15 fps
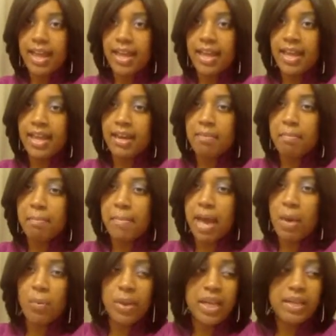in
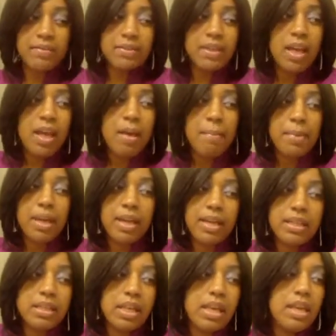my weaves,
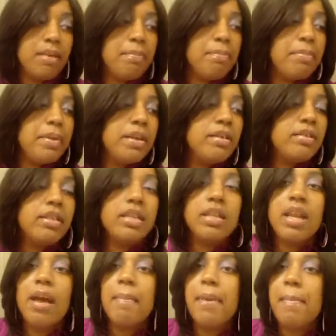because it builds
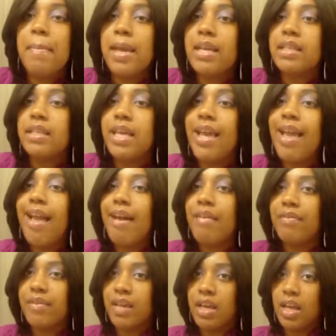it up, it makes it
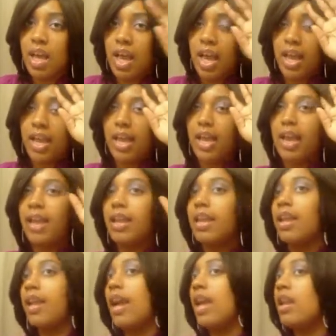heavy, and
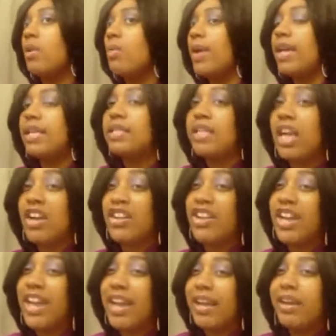it kind of weighs down
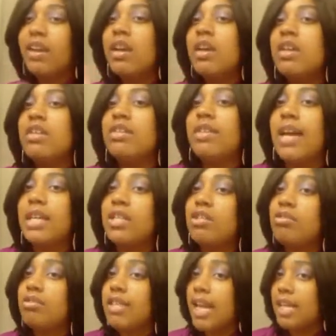your hair. So I
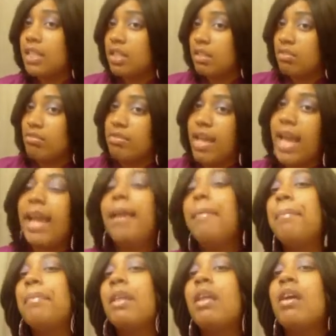choose not to do
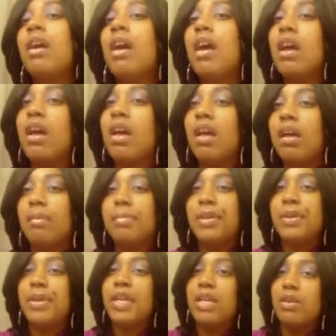that.
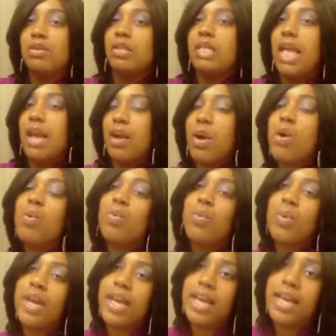You can use like
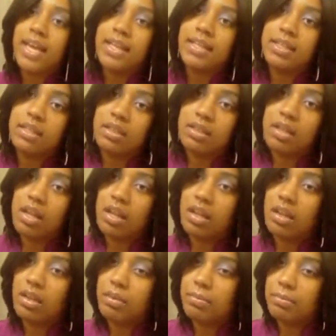wigs,
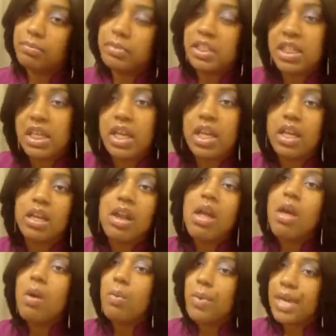sheen,
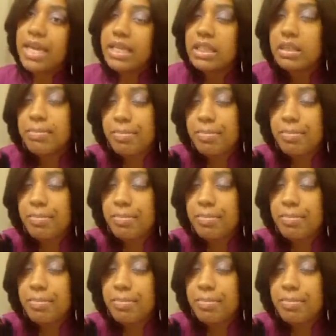wig